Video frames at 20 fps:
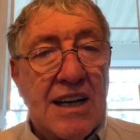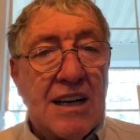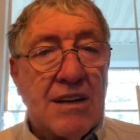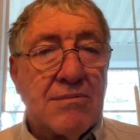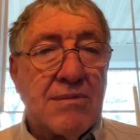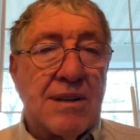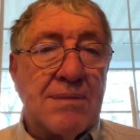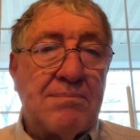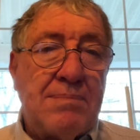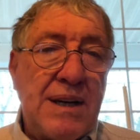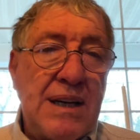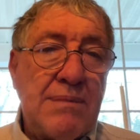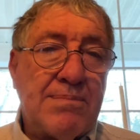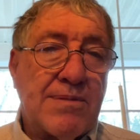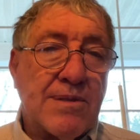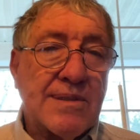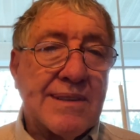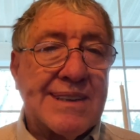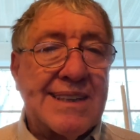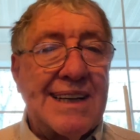When
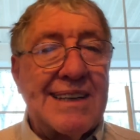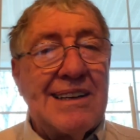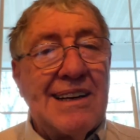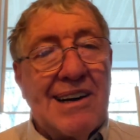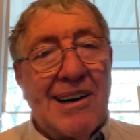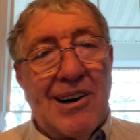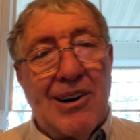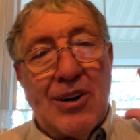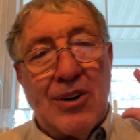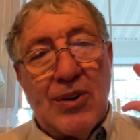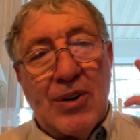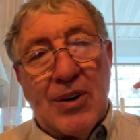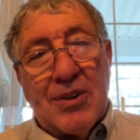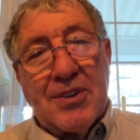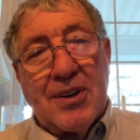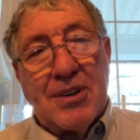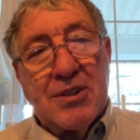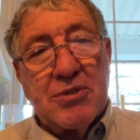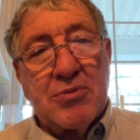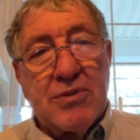people say, oh,
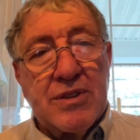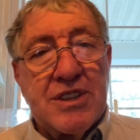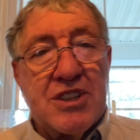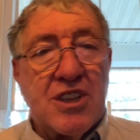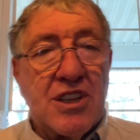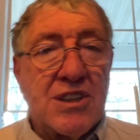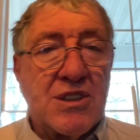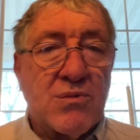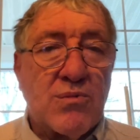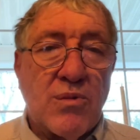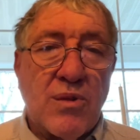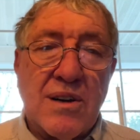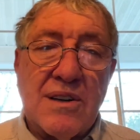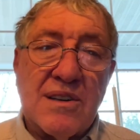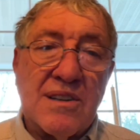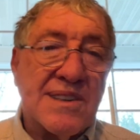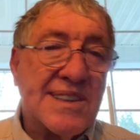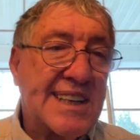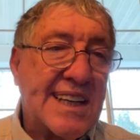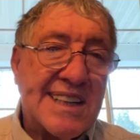those were just
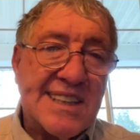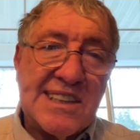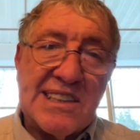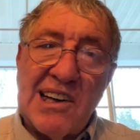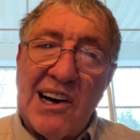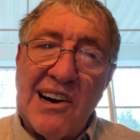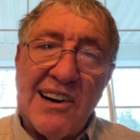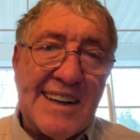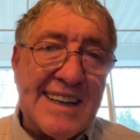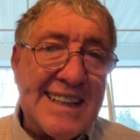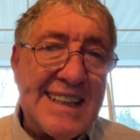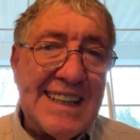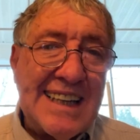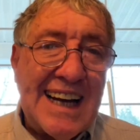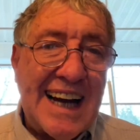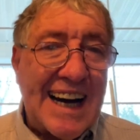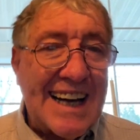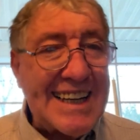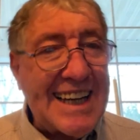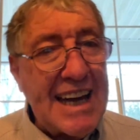words. Sorry,
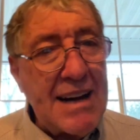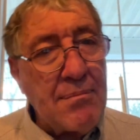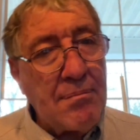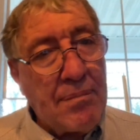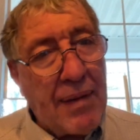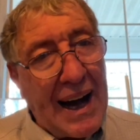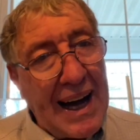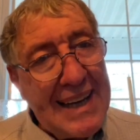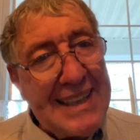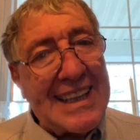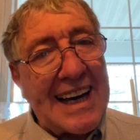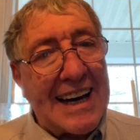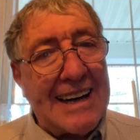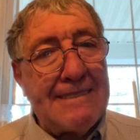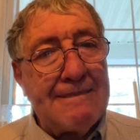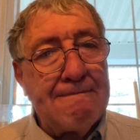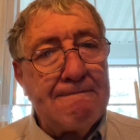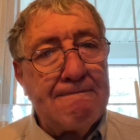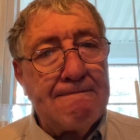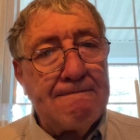I can't buy that.